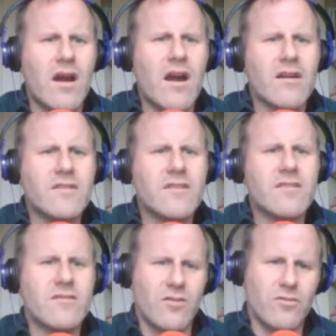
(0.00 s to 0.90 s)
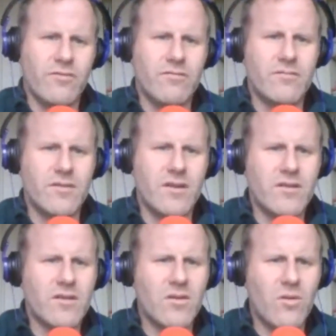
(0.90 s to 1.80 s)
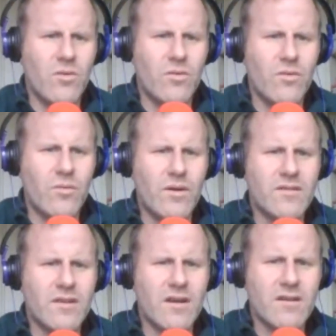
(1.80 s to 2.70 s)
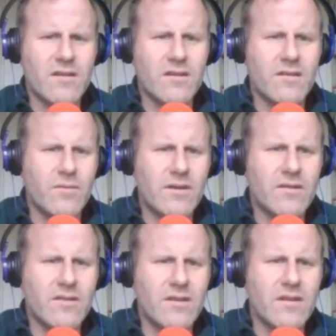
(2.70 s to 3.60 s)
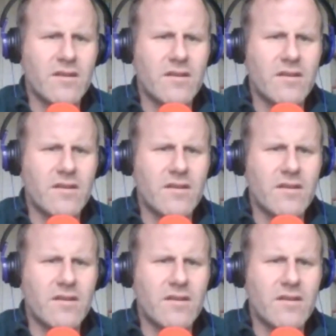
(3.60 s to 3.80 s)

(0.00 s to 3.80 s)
Arctic Stone. There you go. Where's he got it? Where is he?